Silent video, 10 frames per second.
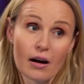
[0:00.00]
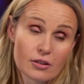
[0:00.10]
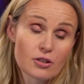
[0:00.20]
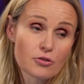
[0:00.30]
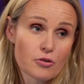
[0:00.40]

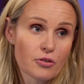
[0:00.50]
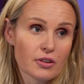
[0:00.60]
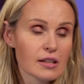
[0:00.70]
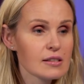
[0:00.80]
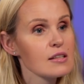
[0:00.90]
the truth
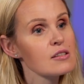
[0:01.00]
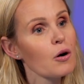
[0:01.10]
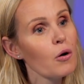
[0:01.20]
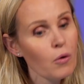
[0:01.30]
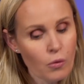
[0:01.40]
is
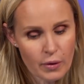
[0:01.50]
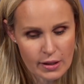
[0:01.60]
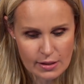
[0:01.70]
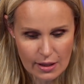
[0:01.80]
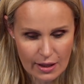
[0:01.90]

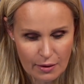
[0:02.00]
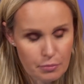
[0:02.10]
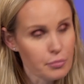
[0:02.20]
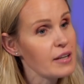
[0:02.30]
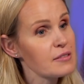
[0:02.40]
always in
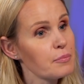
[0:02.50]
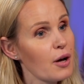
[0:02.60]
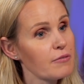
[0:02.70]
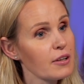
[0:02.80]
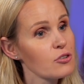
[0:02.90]
present
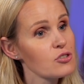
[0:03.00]
perfect.